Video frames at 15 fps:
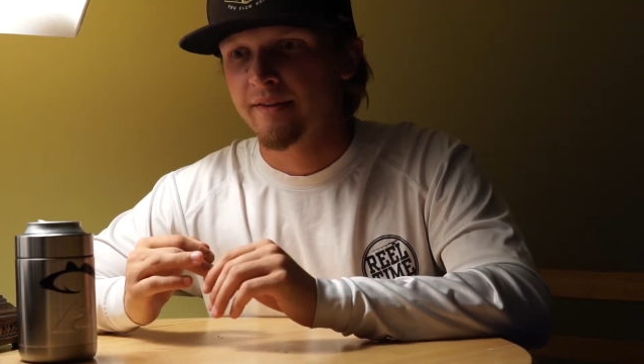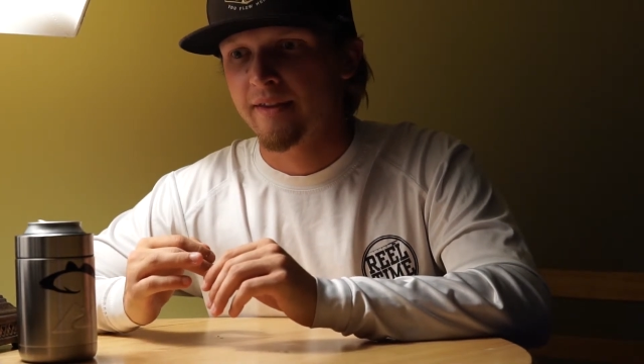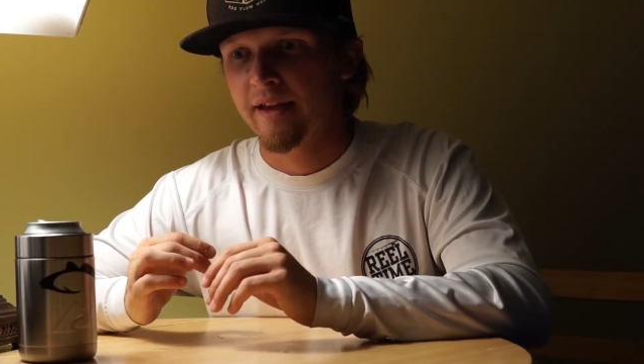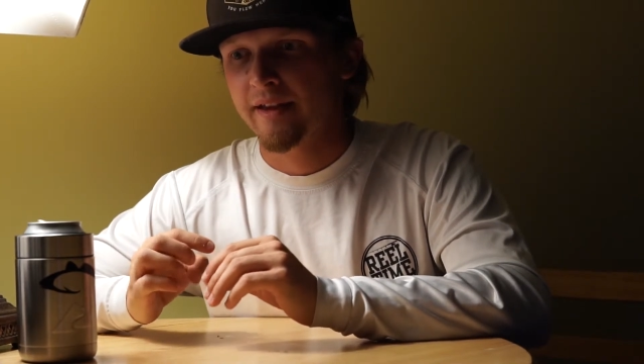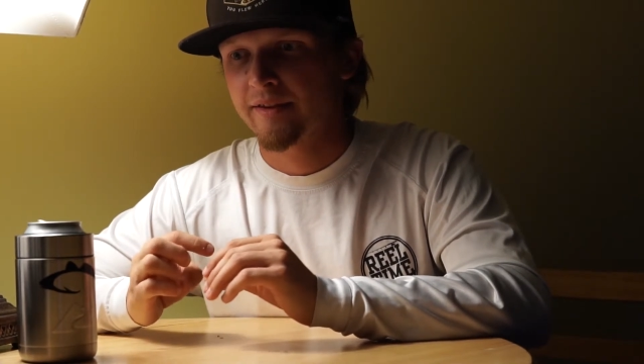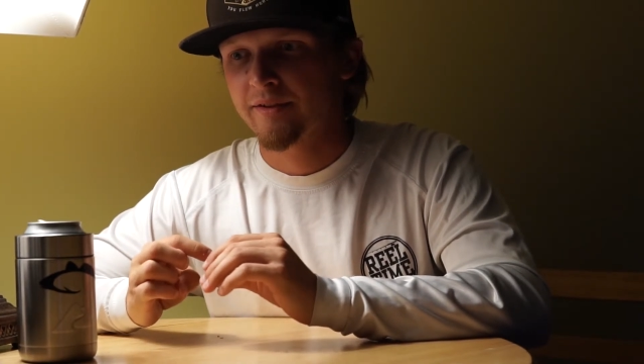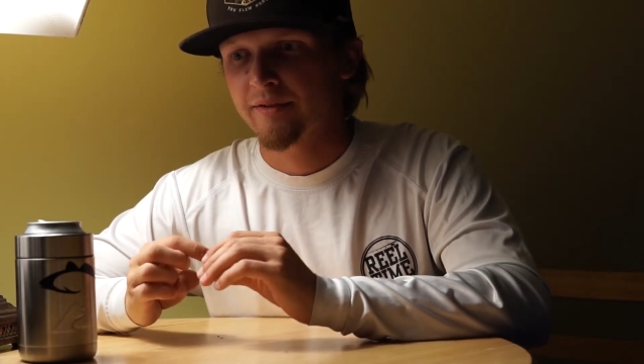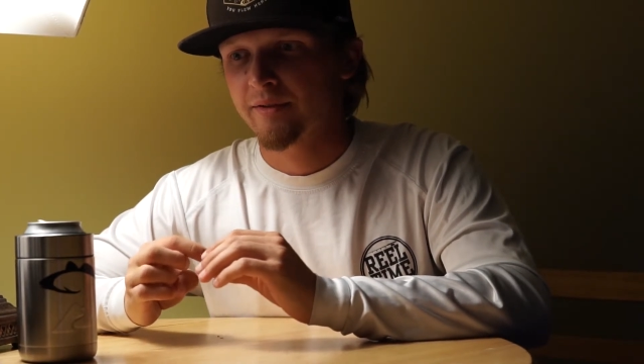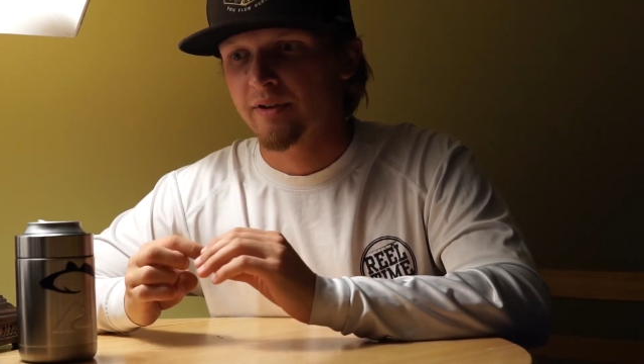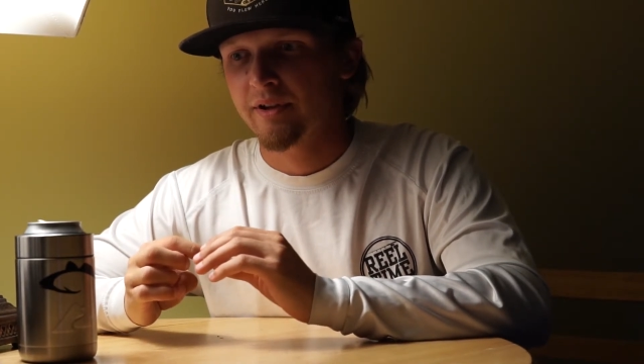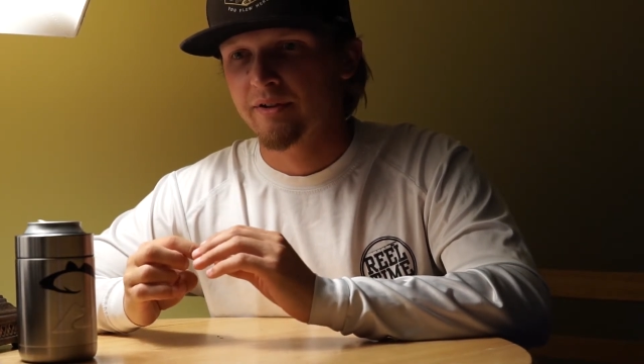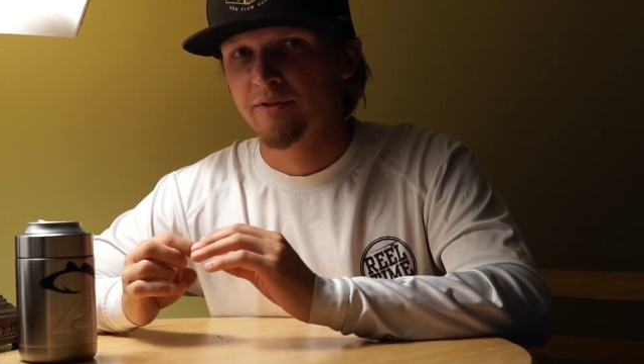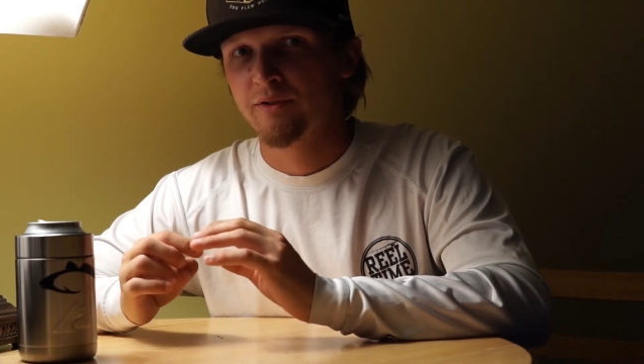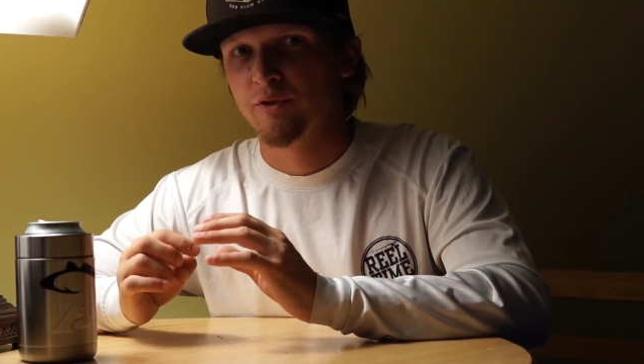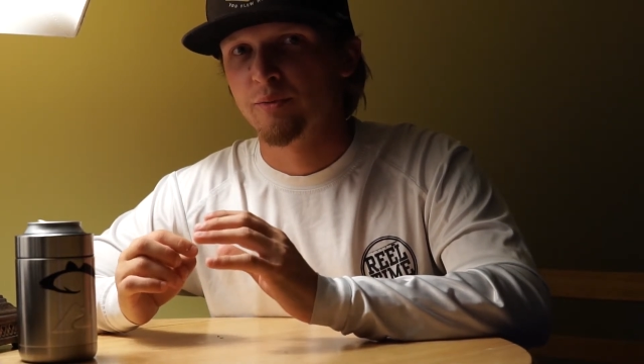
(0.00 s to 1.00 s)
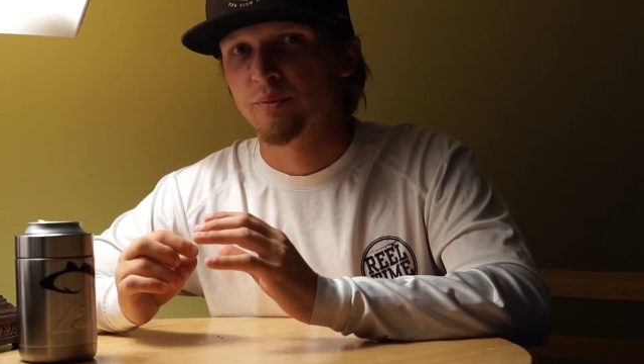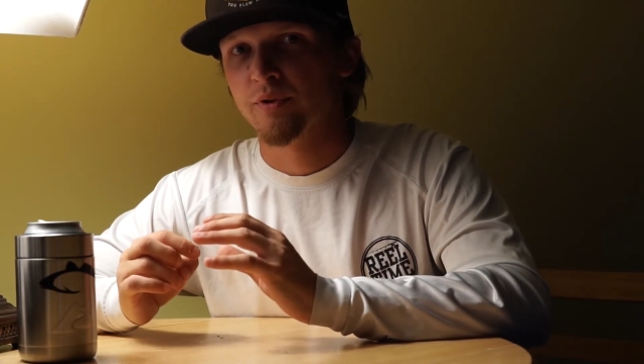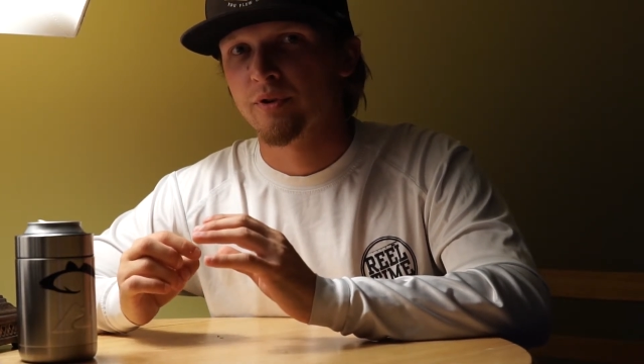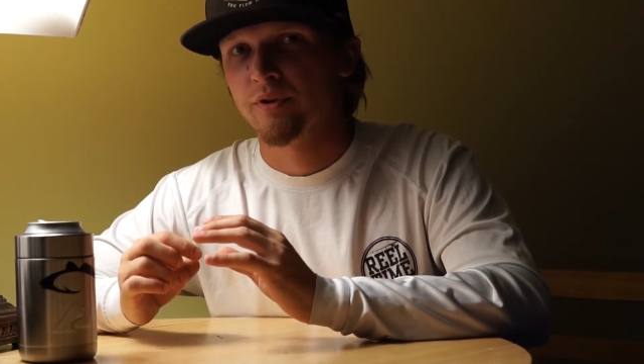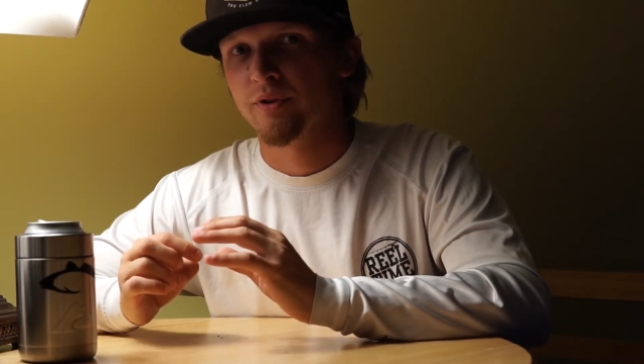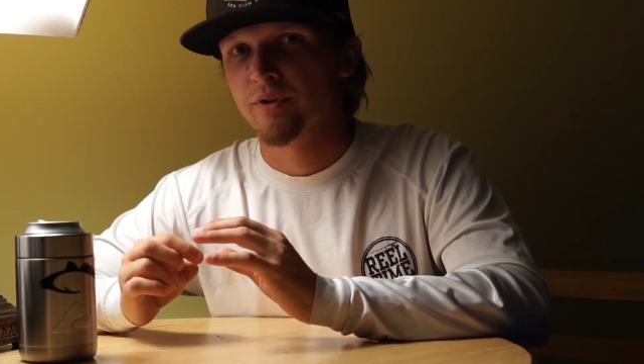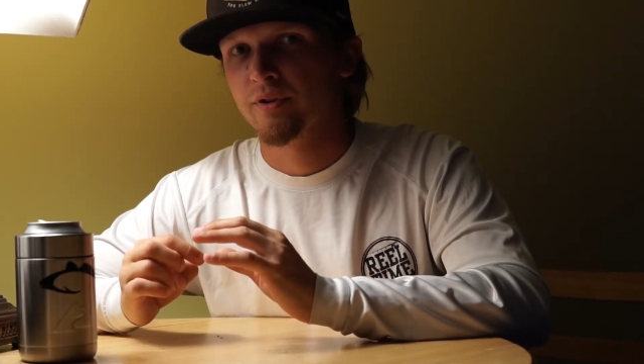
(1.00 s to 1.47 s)
that's like
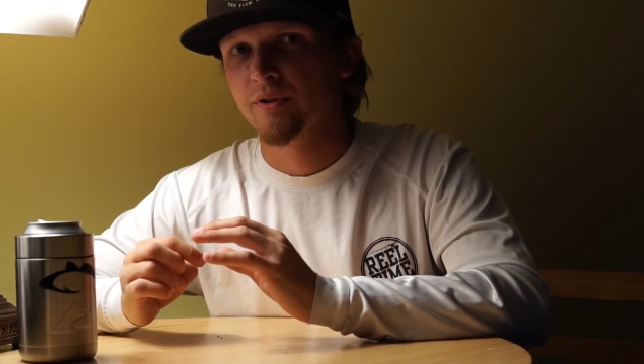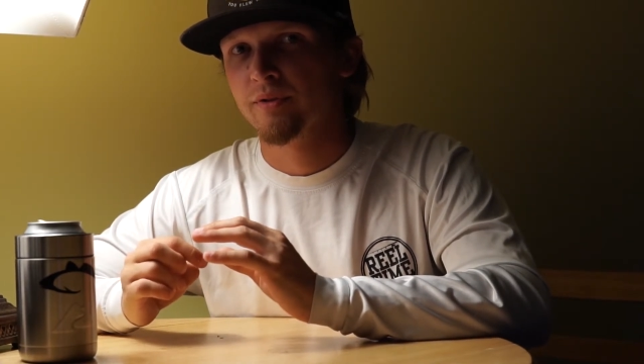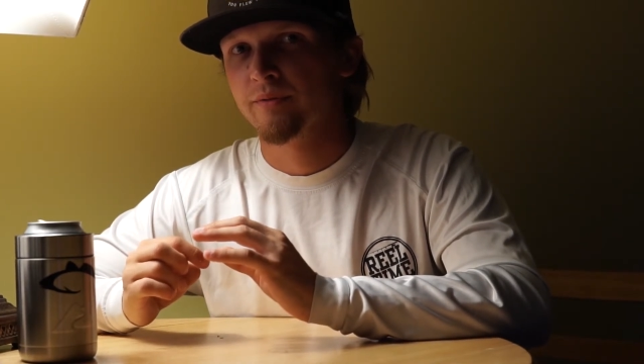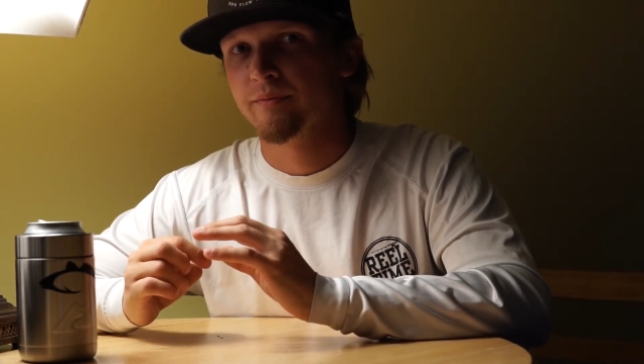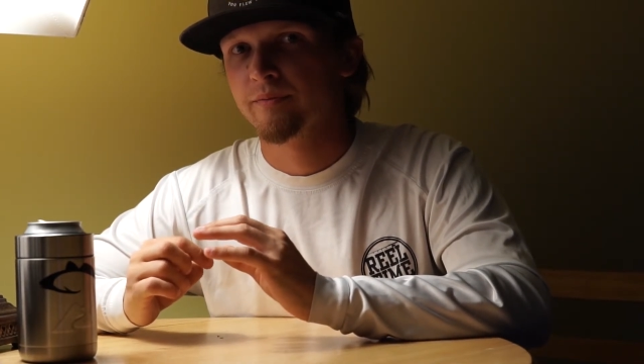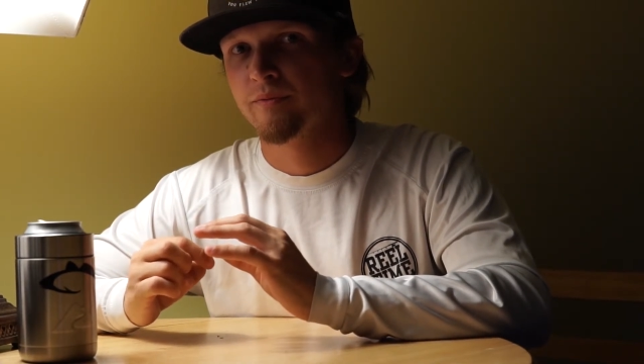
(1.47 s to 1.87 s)
super